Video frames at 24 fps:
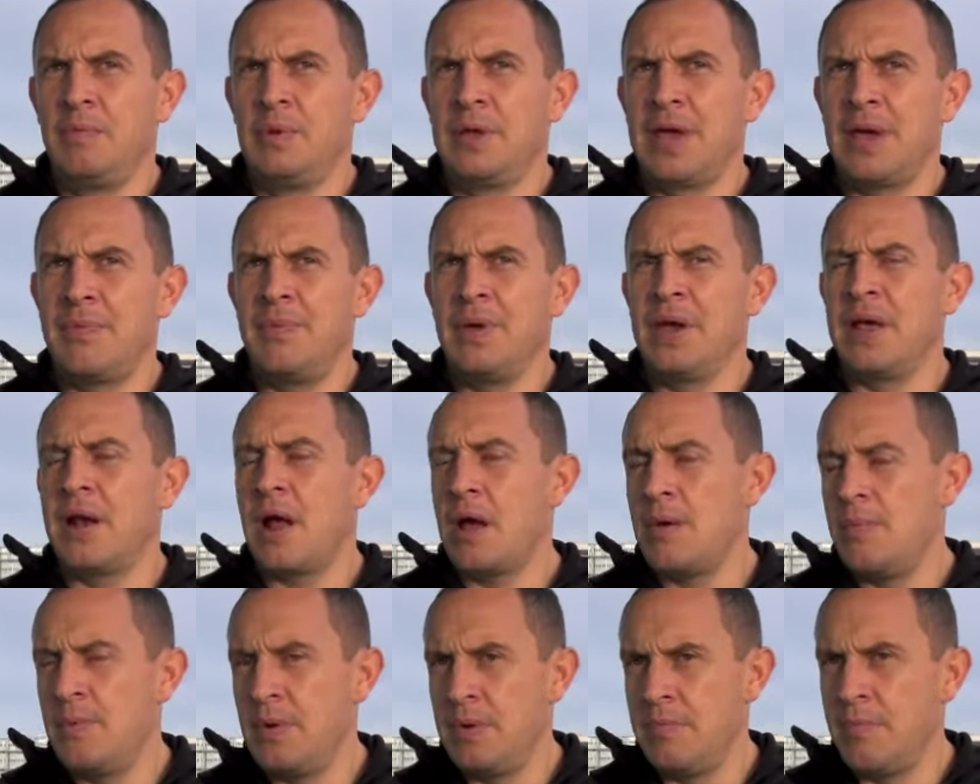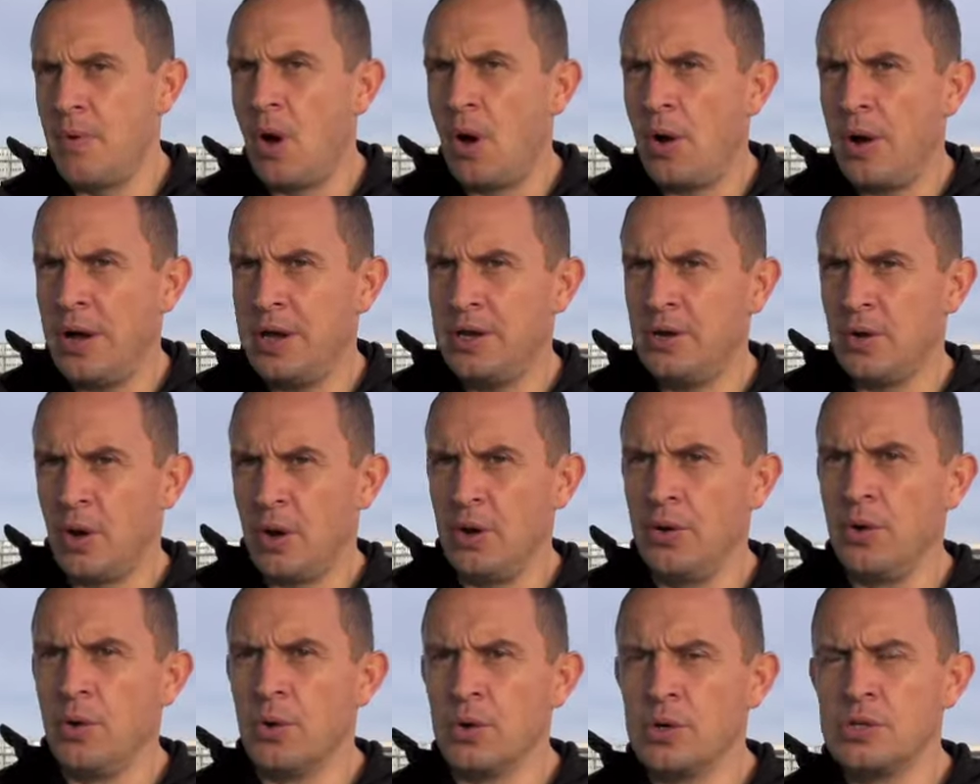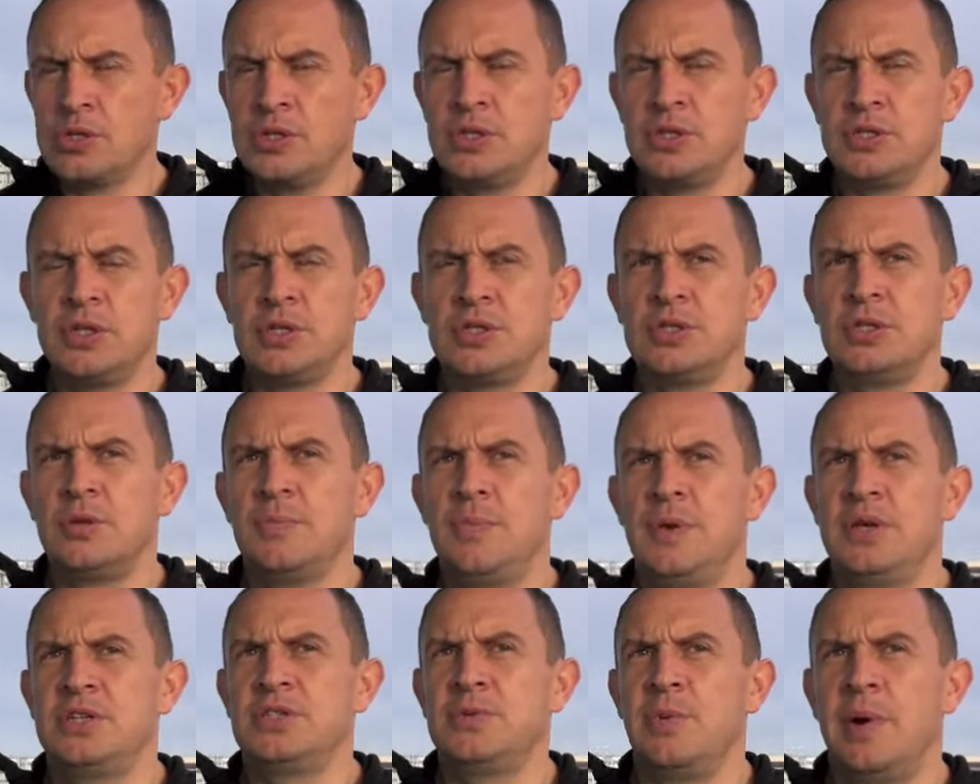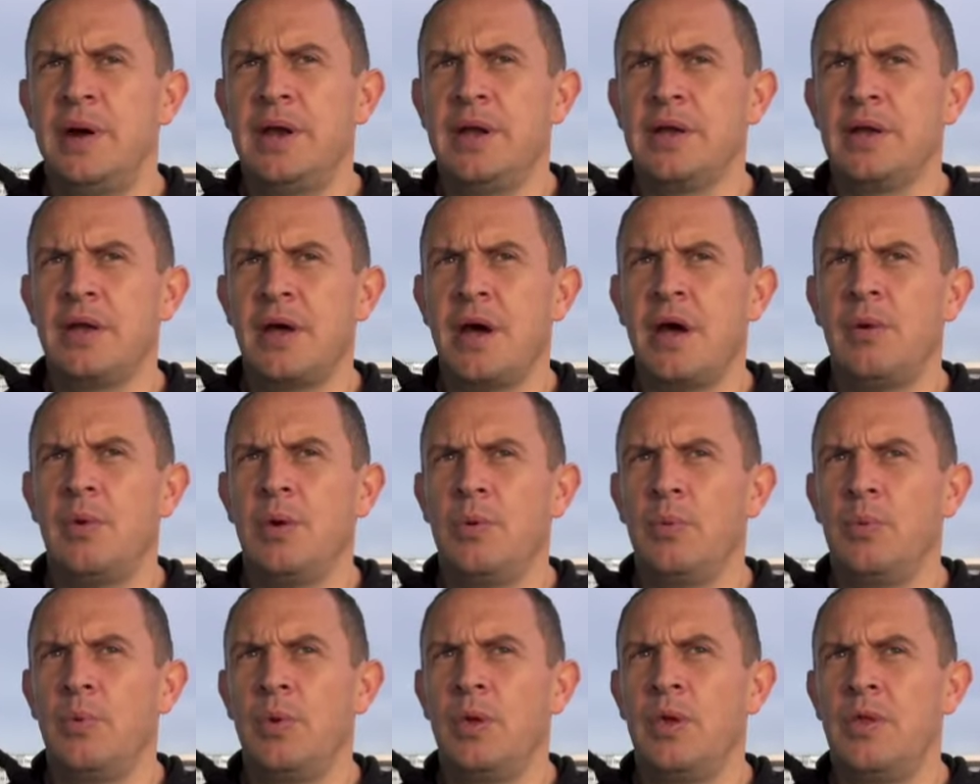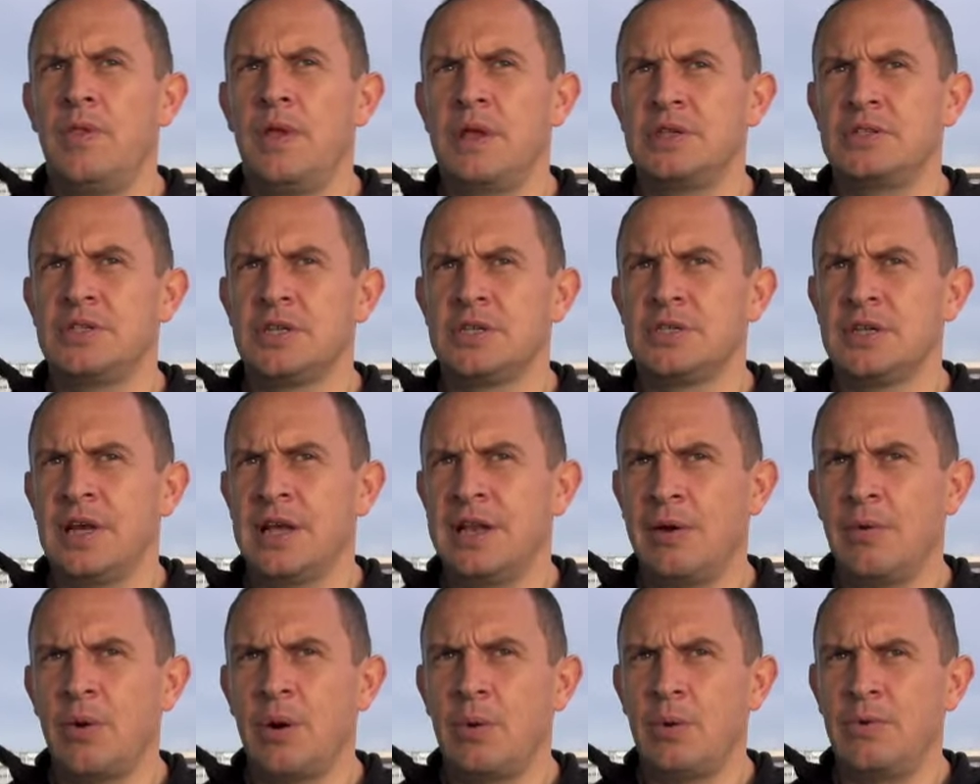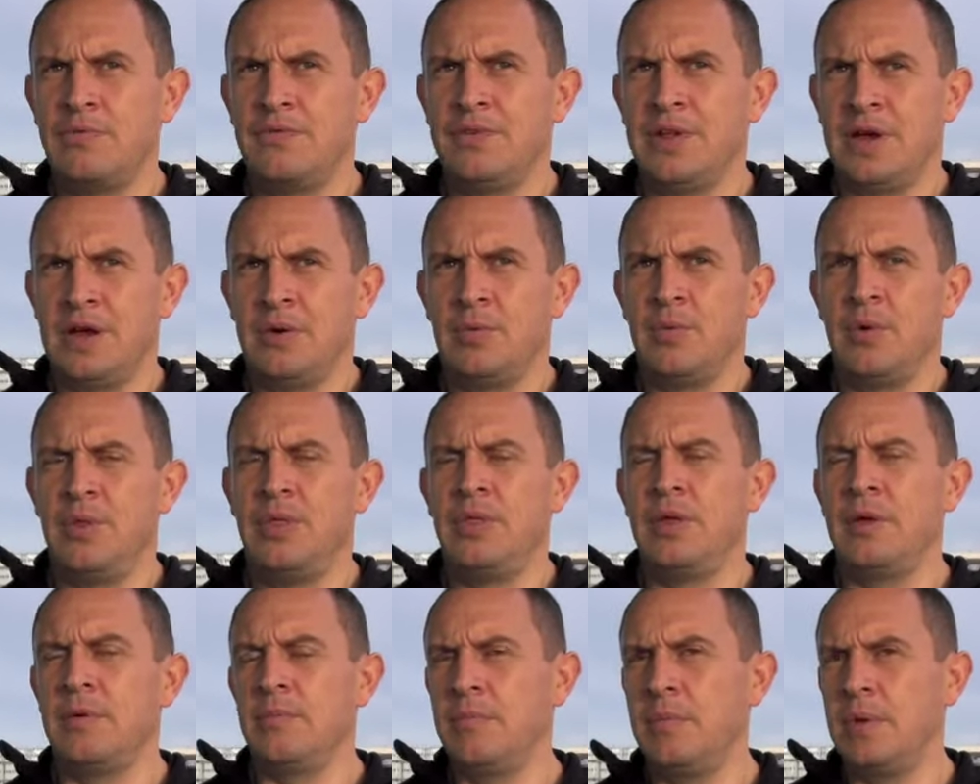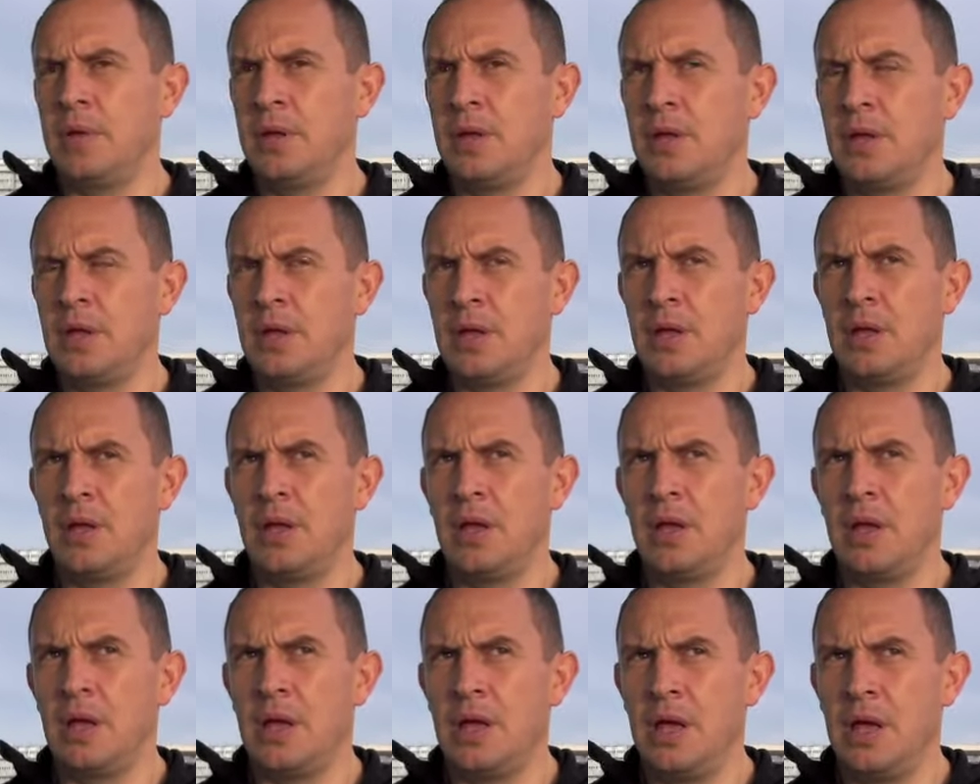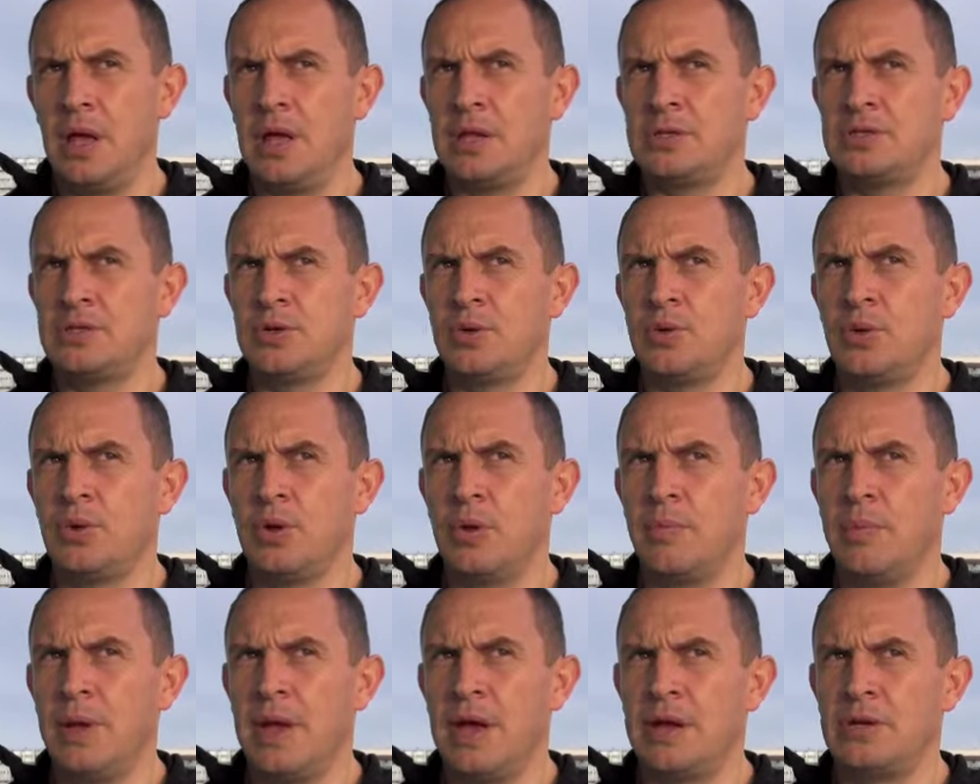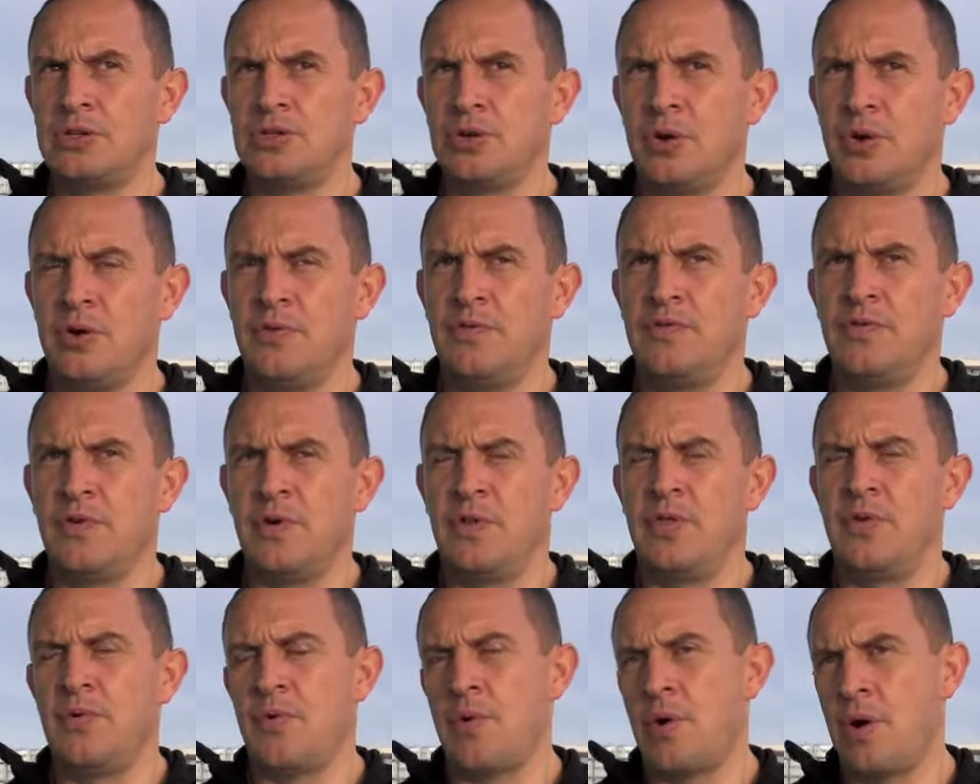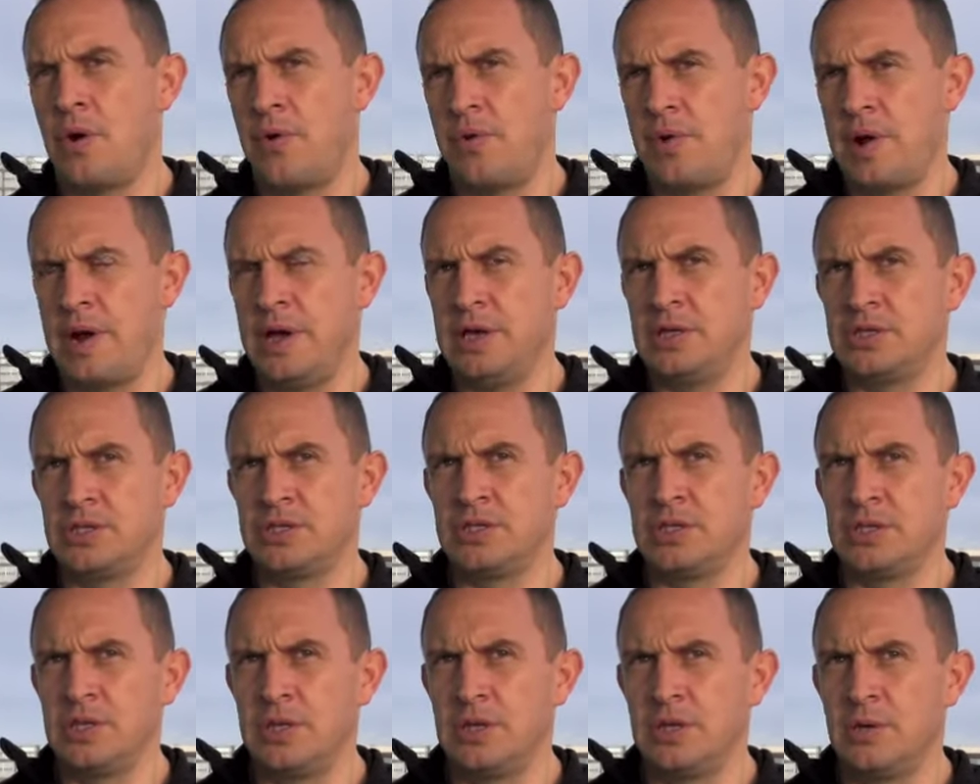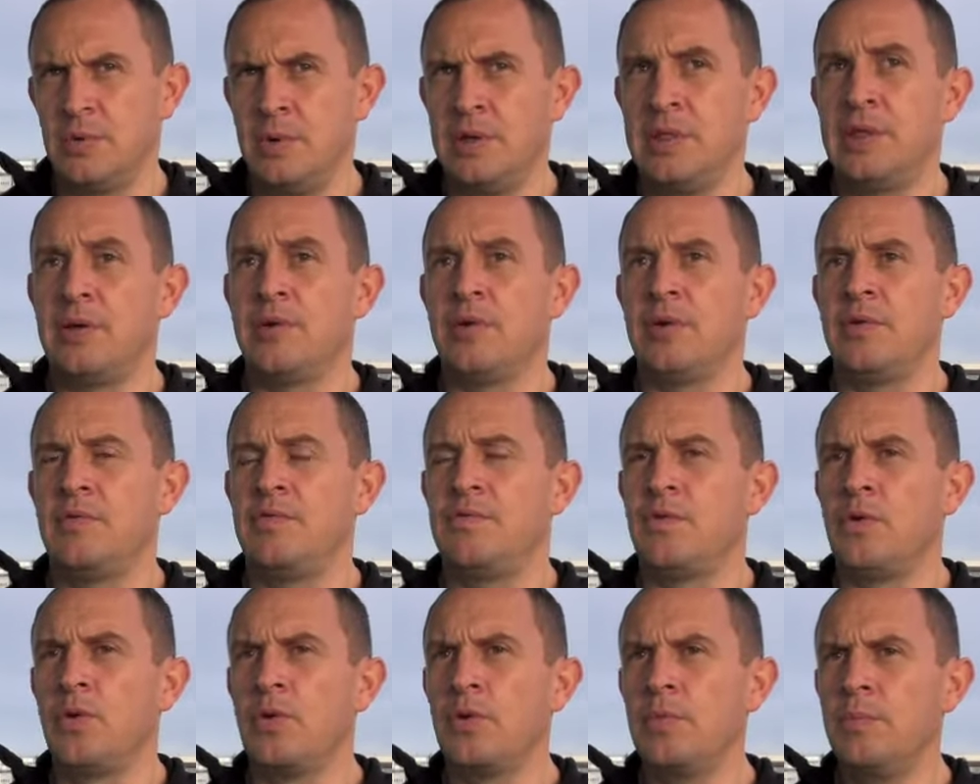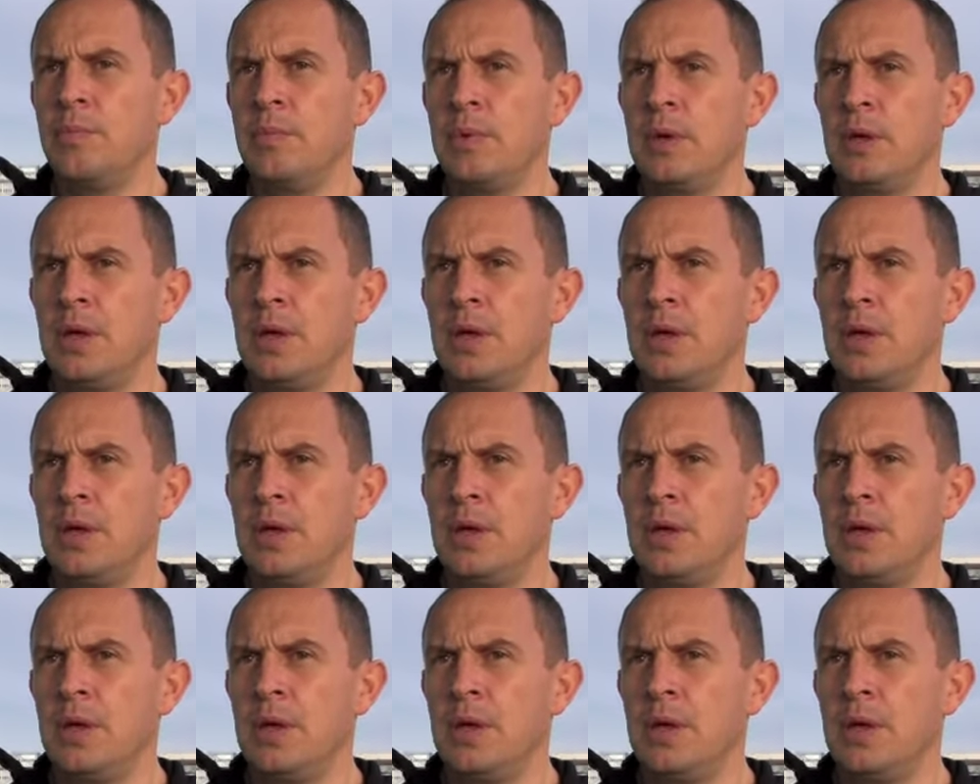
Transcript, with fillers: keeping an open mind on horses is the best way to go and that's exactly what we've done with him. It's all about trying to find the right race when they're in form